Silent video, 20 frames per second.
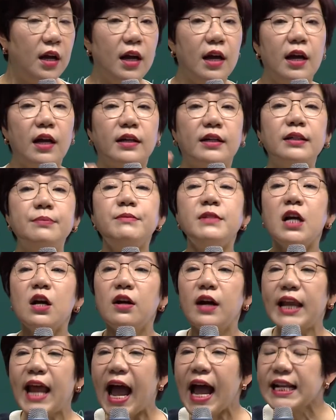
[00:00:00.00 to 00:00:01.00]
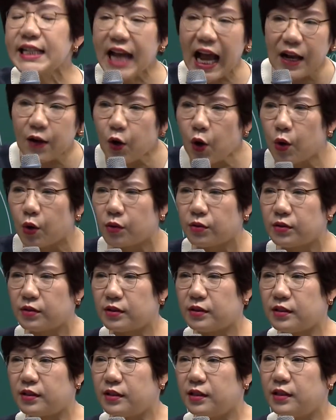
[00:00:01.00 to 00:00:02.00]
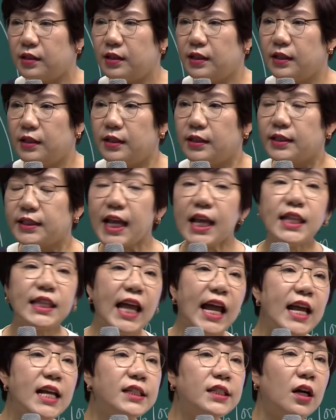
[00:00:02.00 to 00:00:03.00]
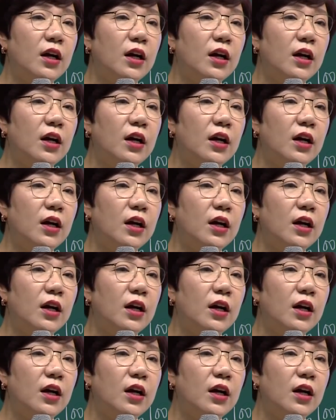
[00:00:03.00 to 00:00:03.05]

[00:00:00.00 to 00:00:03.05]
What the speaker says: Do not make any monetary transactions.